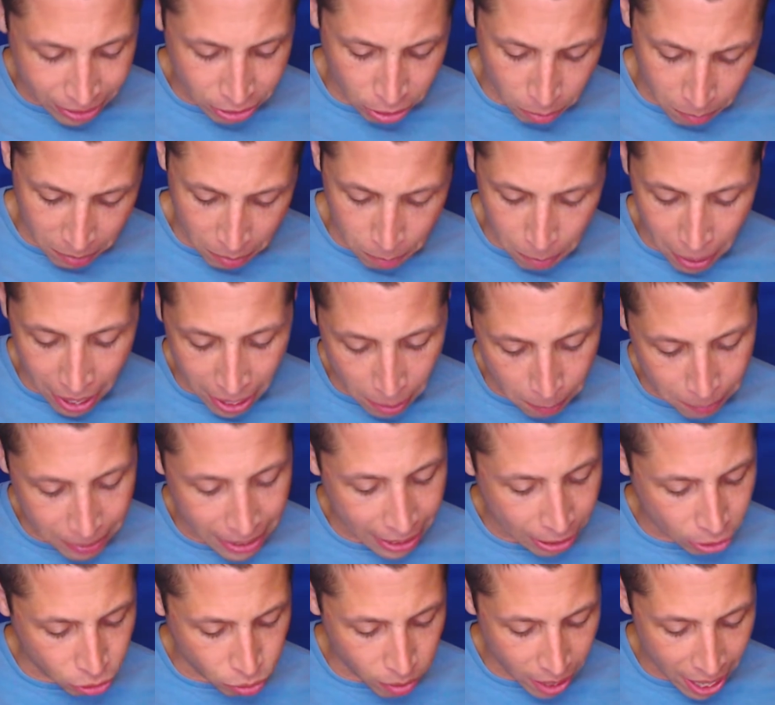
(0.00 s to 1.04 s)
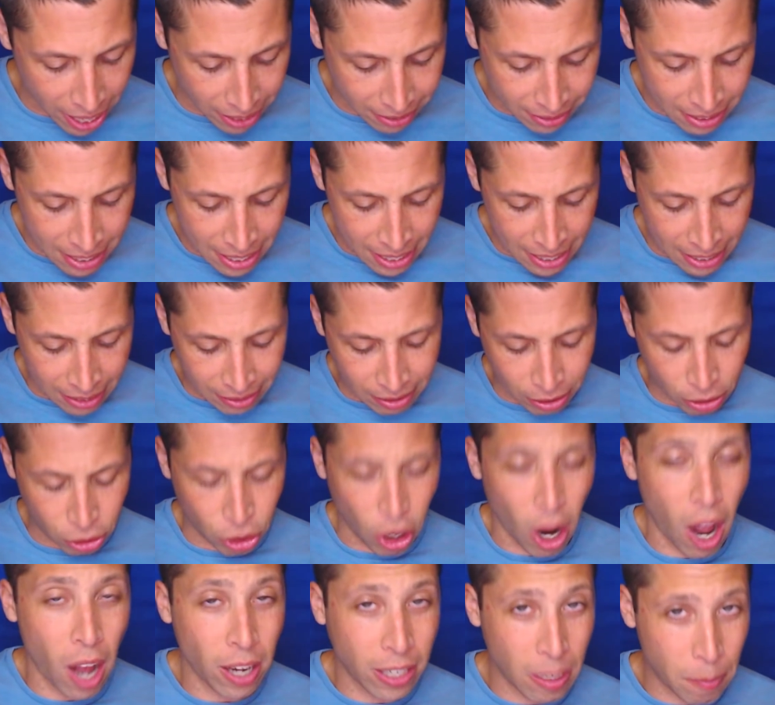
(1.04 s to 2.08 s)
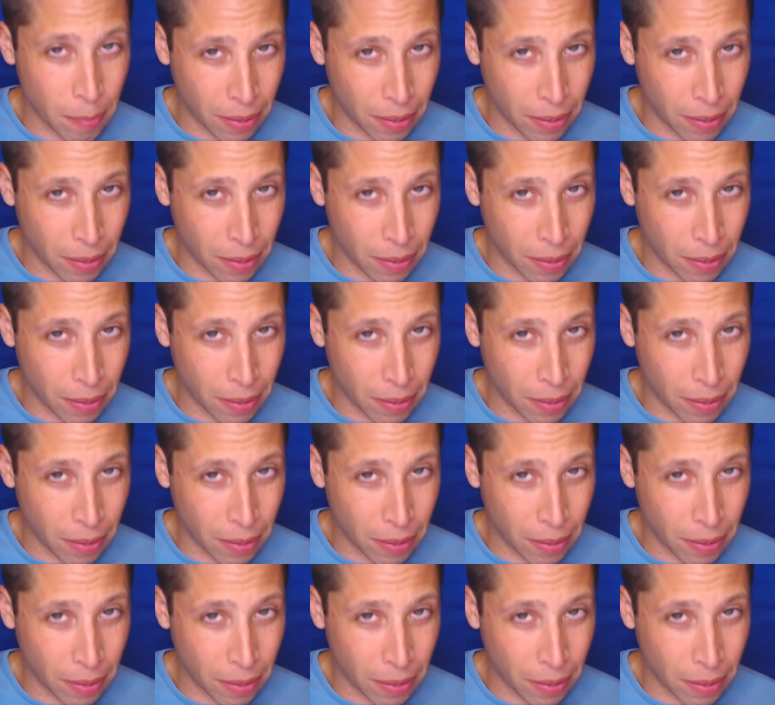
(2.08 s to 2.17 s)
Some of the pineapple extract, it's like talking